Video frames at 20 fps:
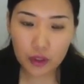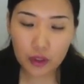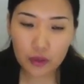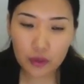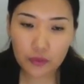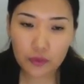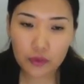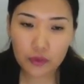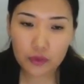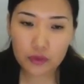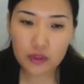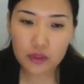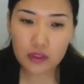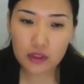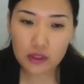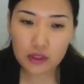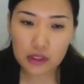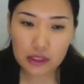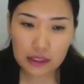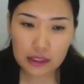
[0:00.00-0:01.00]
If you
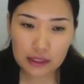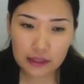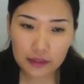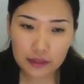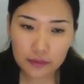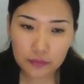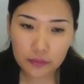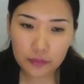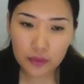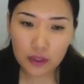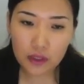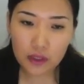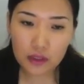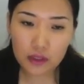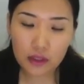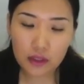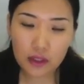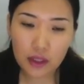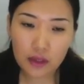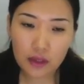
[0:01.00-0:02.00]
see,
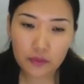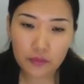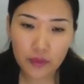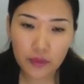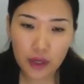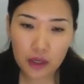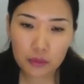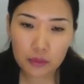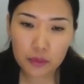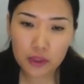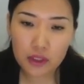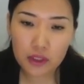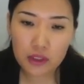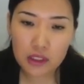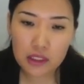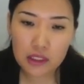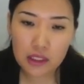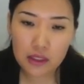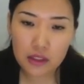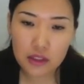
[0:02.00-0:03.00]
there are variable
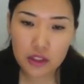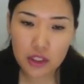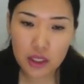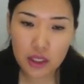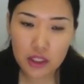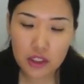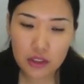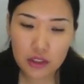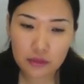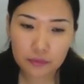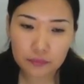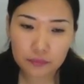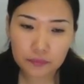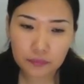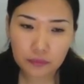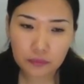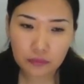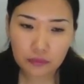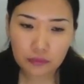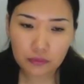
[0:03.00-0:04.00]
initialization,
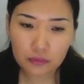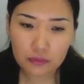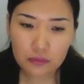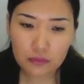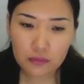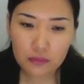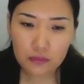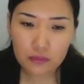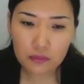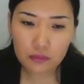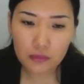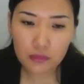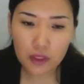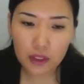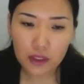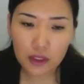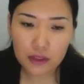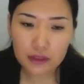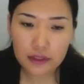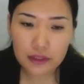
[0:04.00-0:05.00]

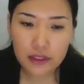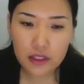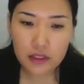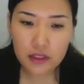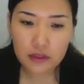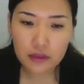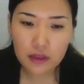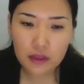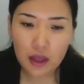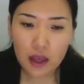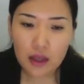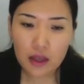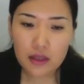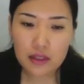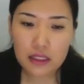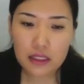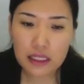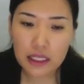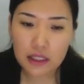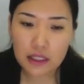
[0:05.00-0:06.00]
condition,
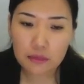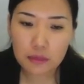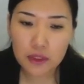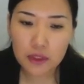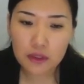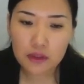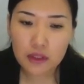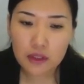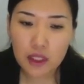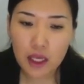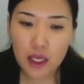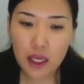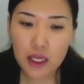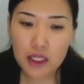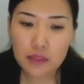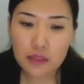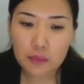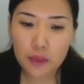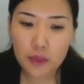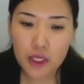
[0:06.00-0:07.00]
statement,
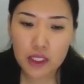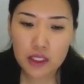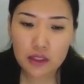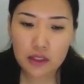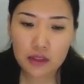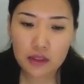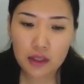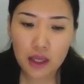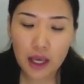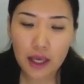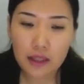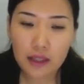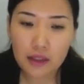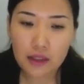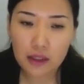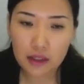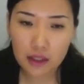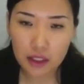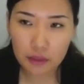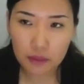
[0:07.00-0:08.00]
expression, and
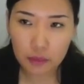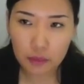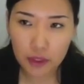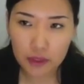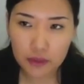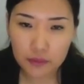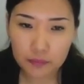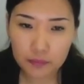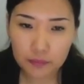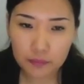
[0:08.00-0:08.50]
increment.